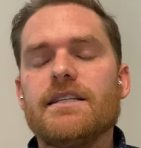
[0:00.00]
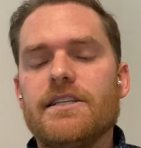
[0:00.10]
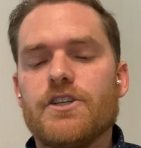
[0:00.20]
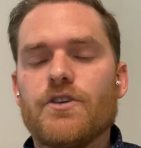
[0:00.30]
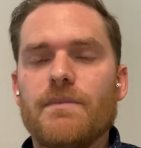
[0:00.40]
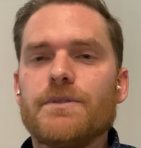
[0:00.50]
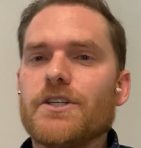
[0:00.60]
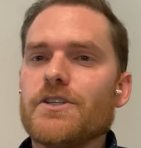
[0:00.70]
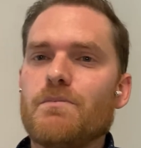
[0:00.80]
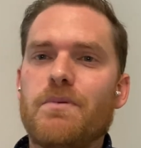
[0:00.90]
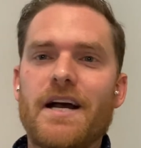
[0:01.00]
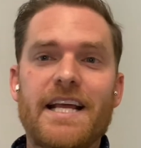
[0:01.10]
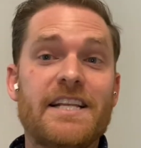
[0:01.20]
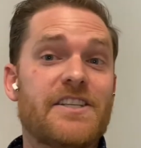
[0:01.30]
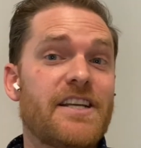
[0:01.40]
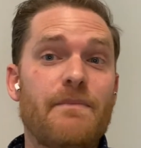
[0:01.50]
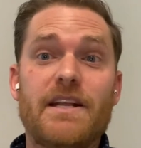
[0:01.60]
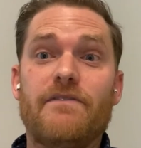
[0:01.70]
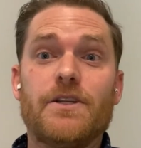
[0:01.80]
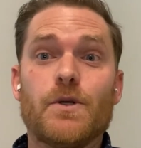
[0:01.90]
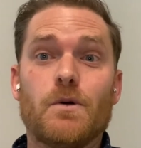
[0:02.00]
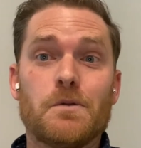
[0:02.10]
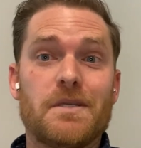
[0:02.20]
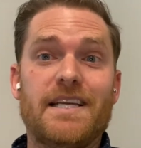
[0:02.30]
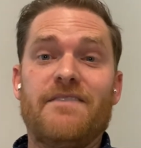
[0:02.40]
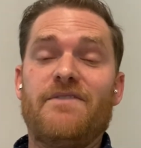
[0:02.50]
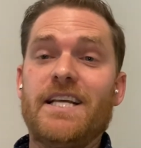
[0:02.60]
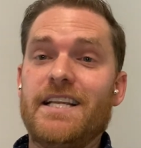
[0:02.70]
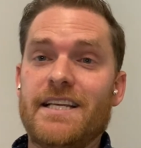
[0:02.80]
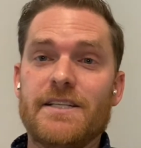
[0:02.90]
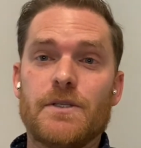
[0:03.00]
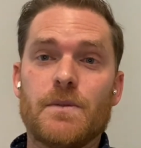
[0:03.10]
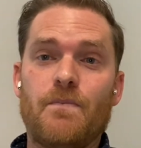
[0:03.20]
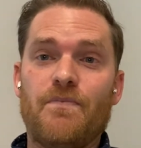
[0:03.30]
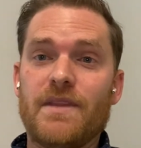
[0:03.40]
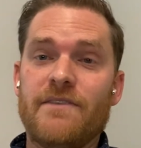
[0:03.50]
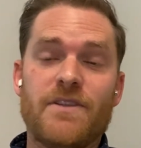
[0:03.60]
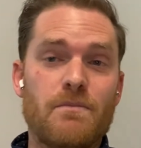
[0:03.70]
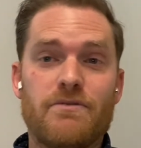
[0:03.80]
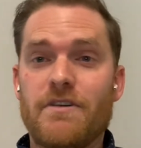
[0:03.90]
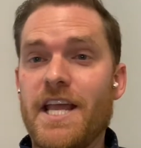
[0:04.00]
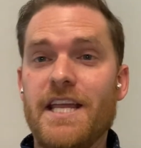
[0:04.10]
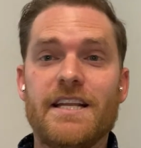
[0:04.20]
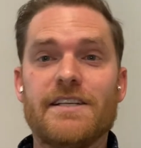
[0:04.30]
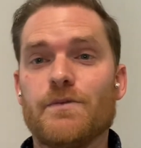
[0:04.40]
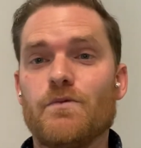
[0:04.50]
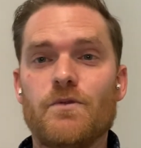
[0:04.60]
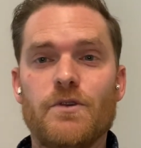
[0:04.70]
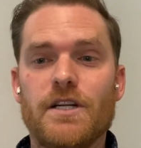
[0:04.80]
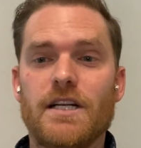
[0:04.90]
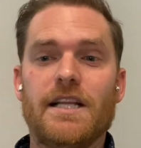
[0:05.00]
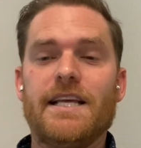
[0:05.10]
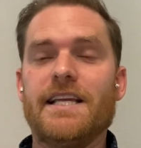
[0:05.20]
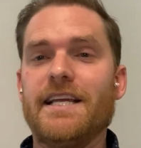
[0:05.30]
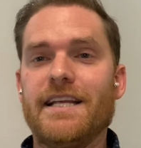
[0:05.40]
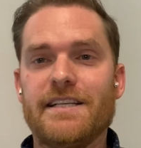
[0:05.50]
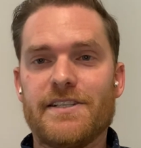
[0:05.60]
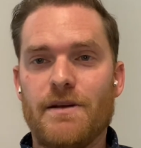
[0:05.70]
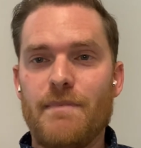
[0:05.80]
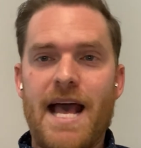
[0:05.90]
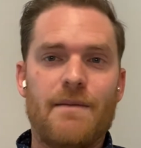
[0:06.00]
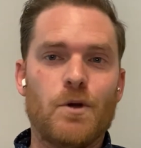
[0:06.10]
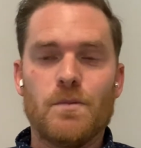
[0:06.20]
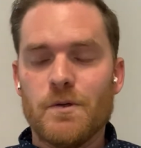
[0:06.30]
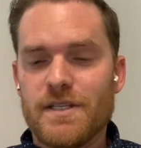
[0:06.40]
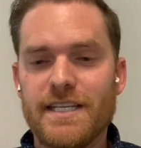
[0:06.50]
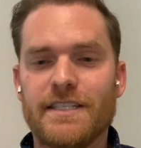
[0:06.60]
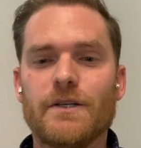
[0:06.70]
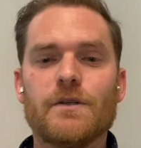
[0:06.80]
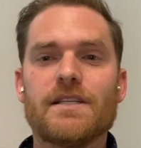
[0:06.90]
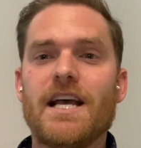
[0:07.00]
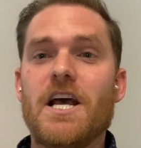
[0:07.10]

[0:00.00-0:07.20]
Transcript: descriptors, but in some individuals, if the brain is really getting some abnormal signals,